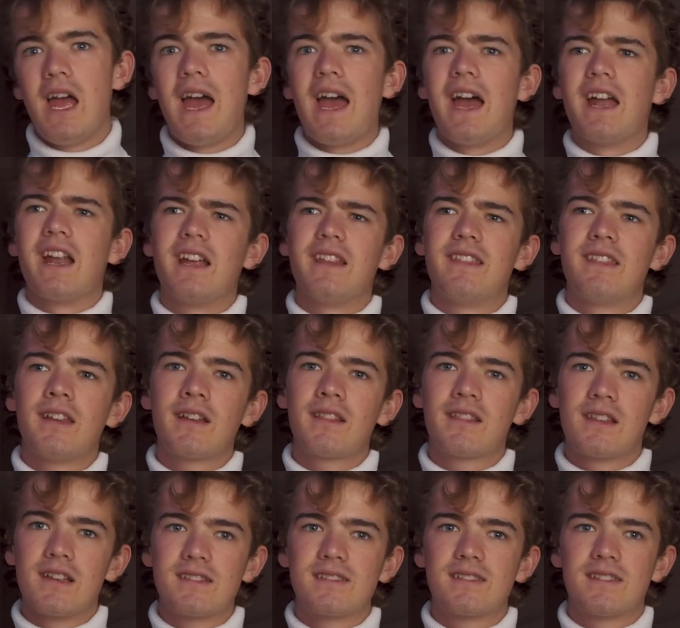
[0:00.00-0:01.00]
And I think
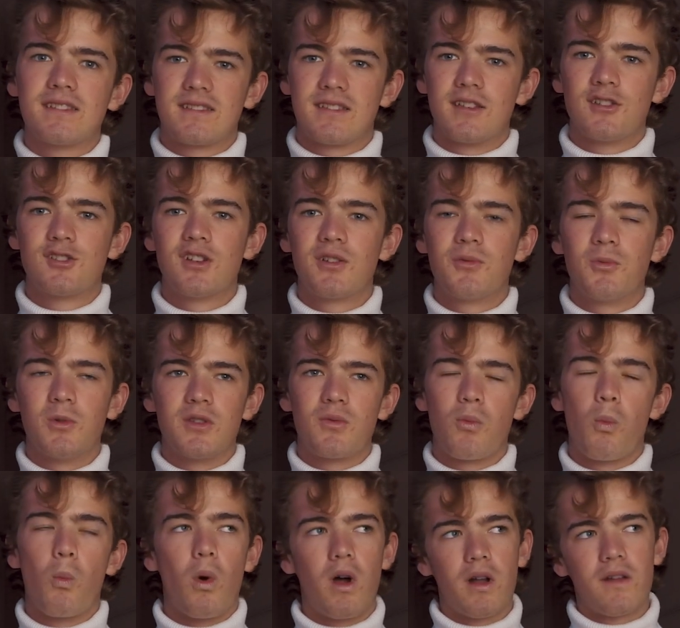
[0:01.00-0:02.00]
this decision was
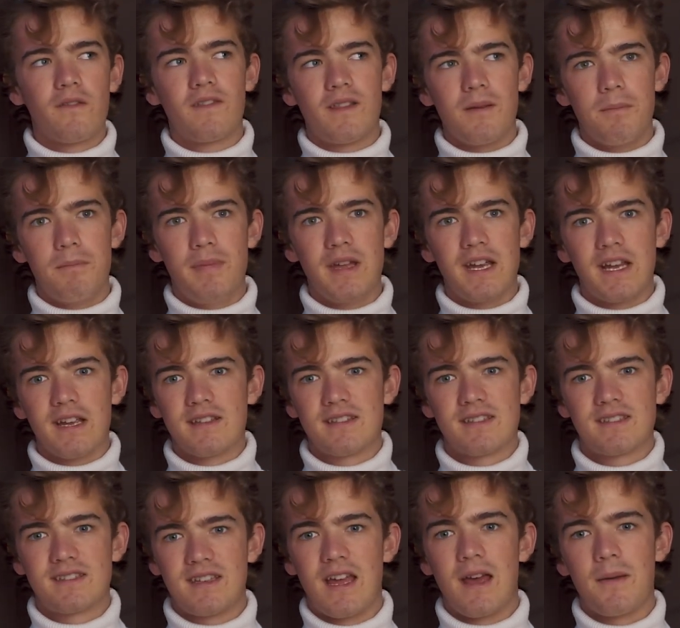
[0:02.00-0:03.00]
one of the
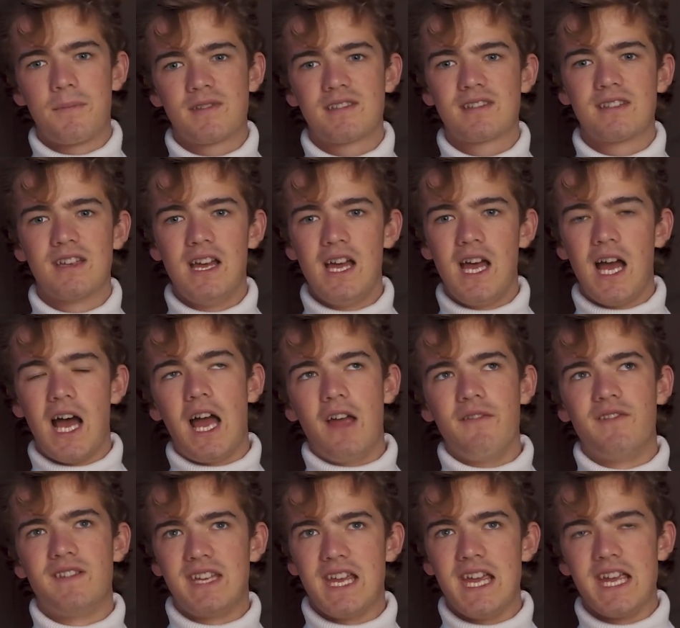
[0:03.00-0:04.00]
biggest steps
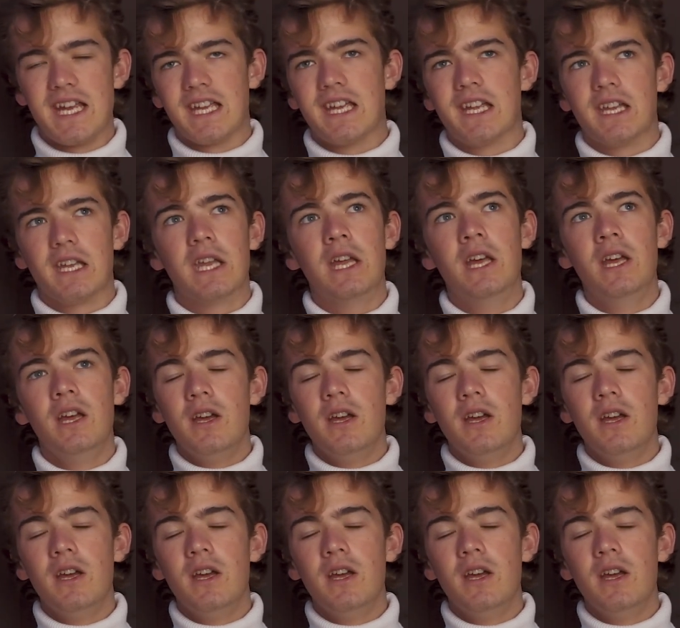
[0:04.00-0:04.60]
I've taken